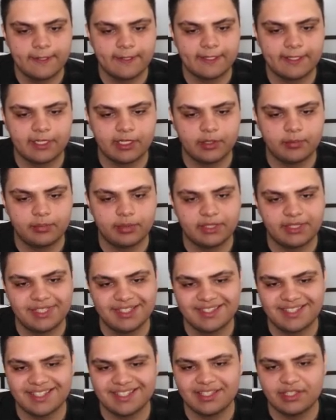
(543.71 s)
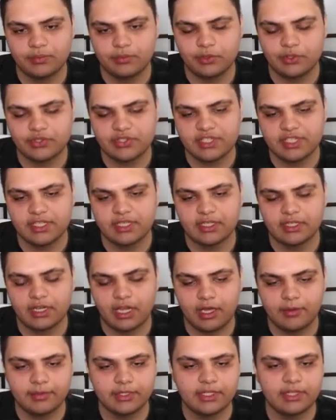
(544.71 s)
But this is the most
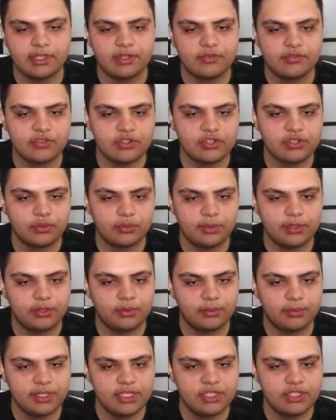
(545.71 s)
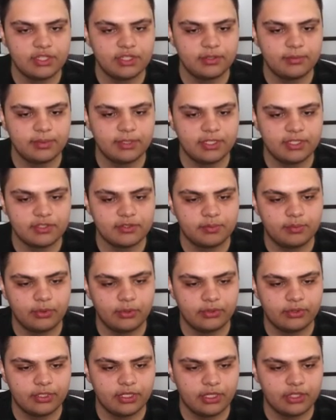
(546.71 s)
economically efficient way to reach it because
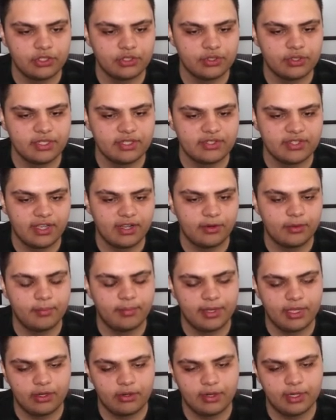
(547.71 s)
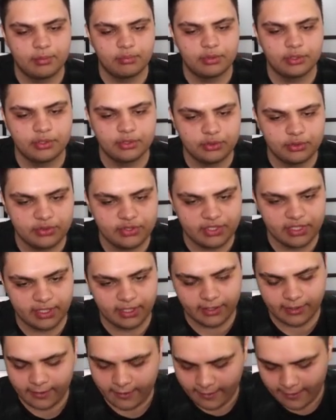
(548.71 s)
both countries are better at
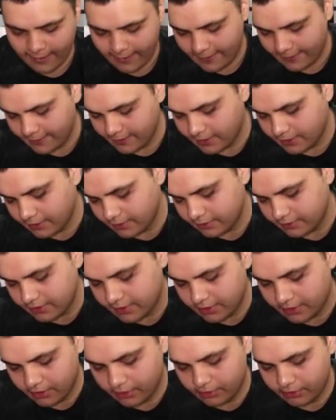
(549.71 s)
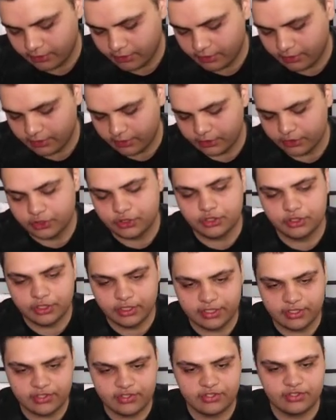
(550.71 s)
producing the other
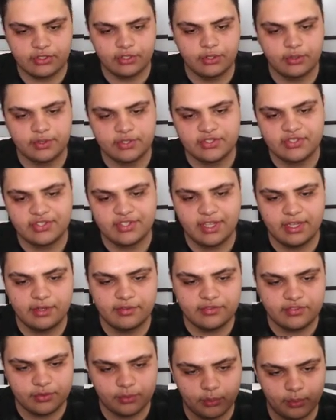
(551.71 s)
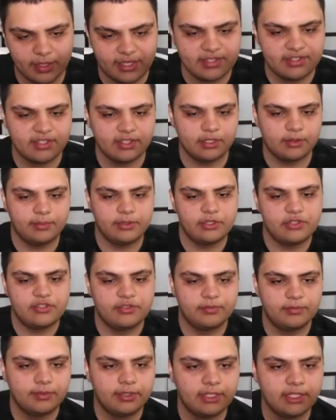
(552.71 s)
goods. So instead of wasting a bunch
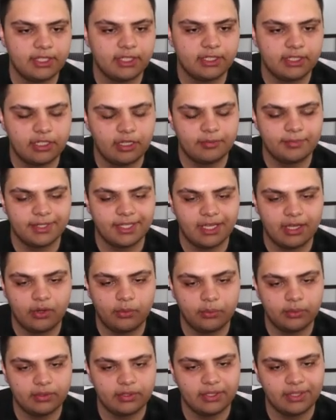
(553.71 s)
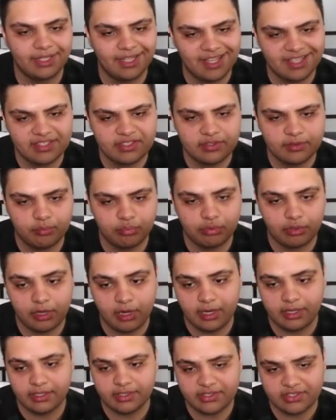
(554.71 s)
of money and coming out with less
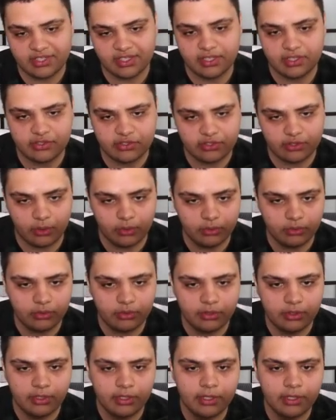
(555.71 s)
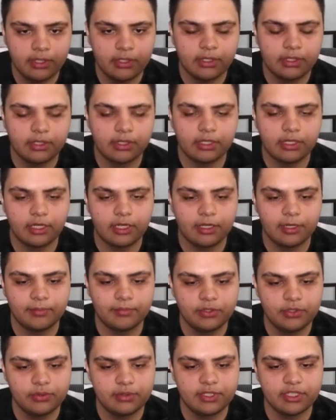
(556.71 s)
products in total,
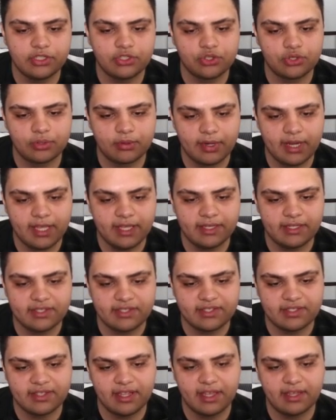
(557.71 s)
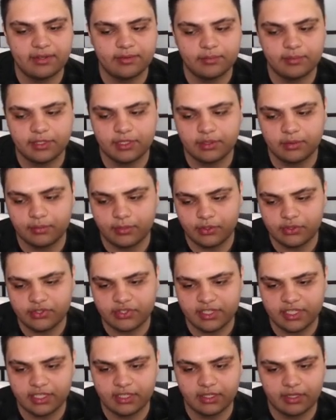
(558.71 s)
you can trade instead and be the most
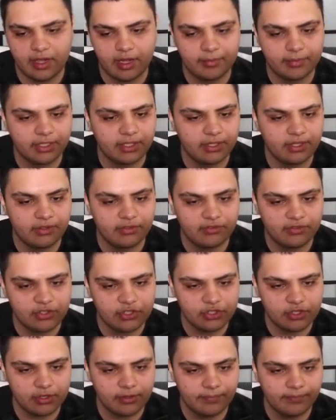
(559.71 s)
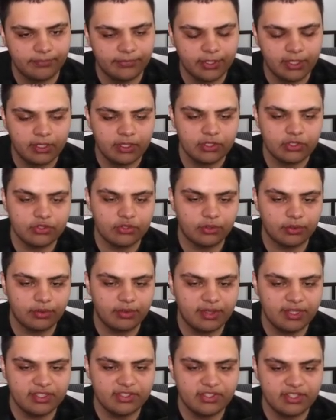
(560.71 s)
economically efficient. So
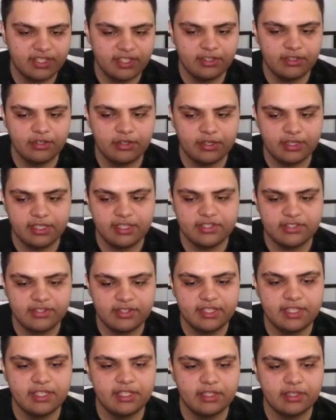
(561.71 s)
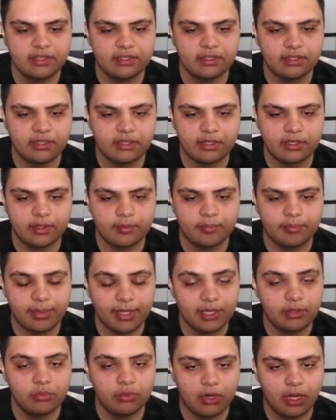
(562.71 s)
this here is the
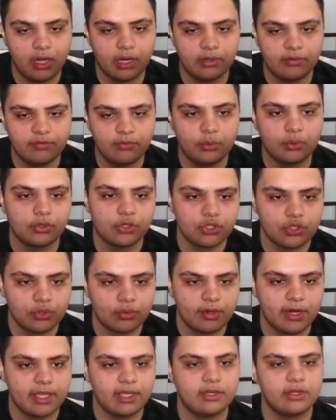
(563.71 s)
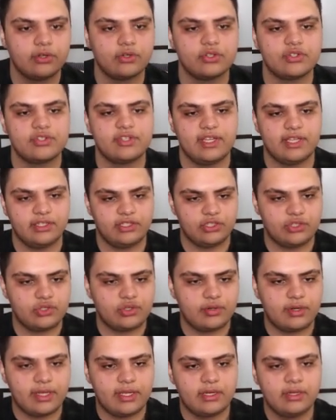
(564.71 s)
bedrock for trade, understanding
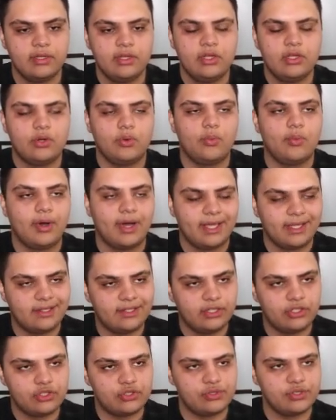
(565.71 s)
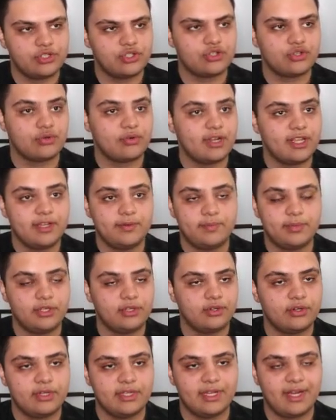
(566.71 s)
trade, why countries trade,
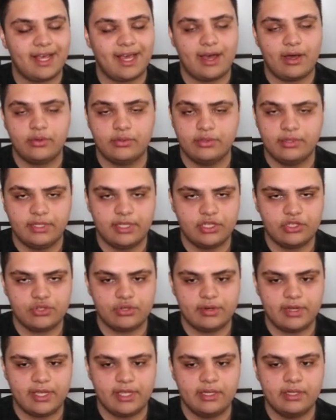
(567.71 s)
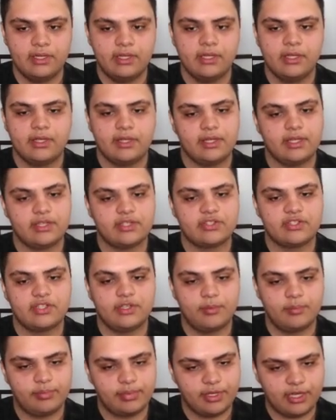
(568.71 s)
period, how do they trade. It's
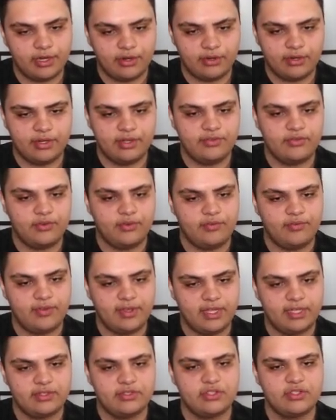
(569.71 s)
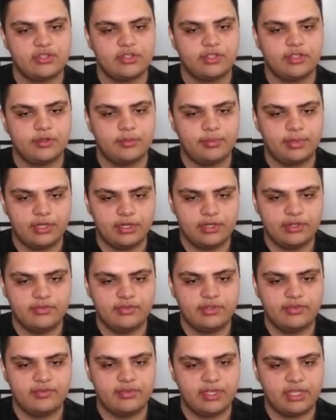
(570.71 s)
comparative advantage, and comparative
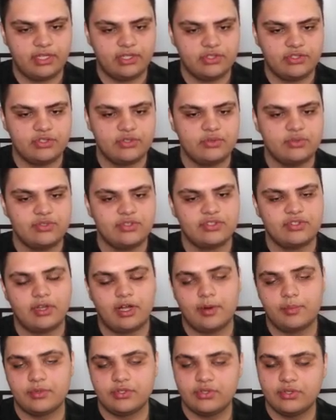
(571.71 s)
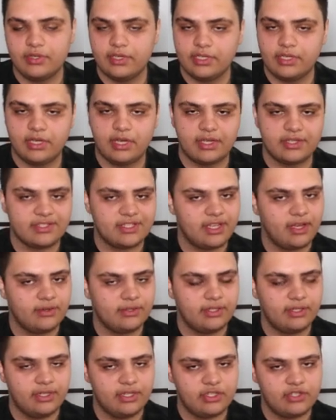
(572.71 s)
advantage uses opportunity cost
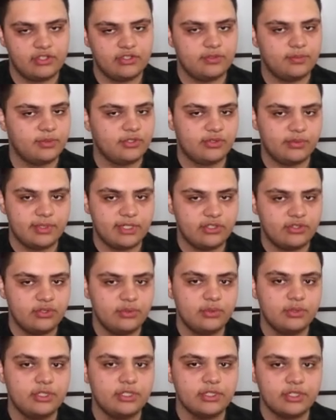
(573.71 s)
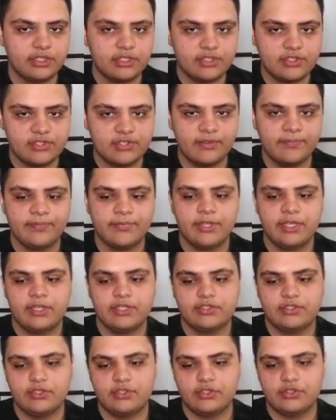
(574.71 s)
calculations between two goods
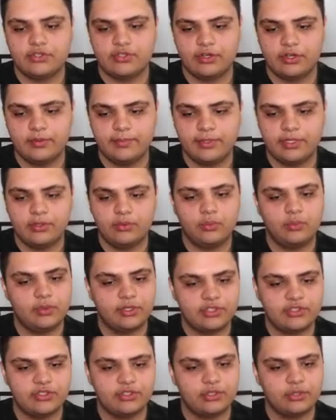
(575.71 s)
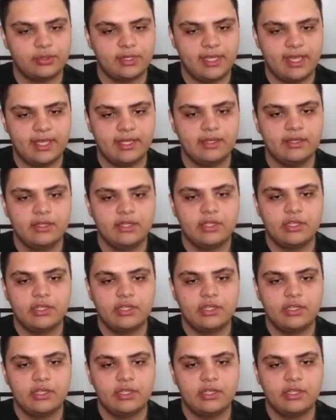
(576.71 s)
to determine what to create.